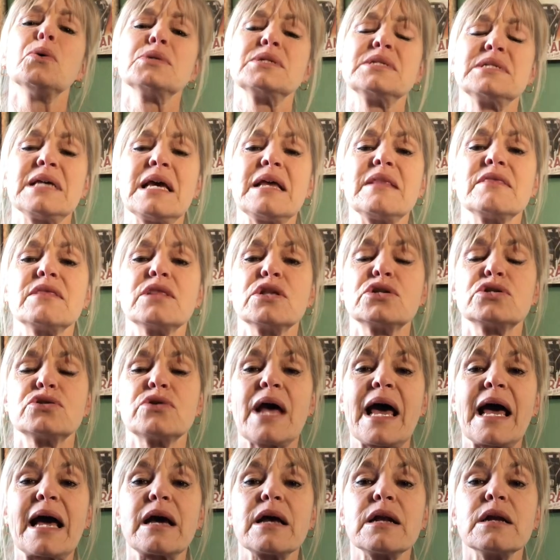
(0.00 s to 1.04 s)
said the
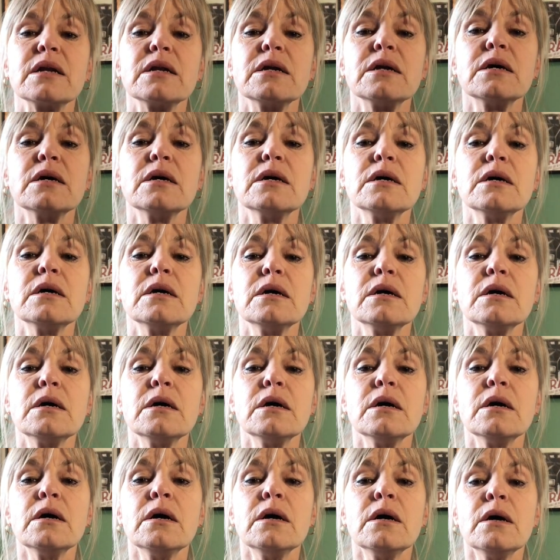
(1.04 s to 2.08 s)
dragon.
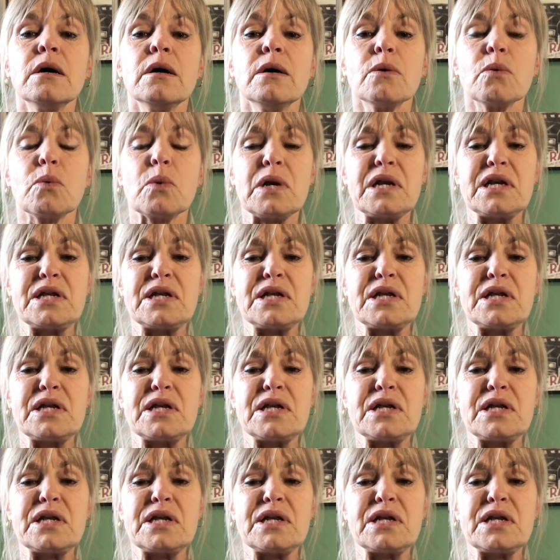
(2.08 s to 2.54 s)
Will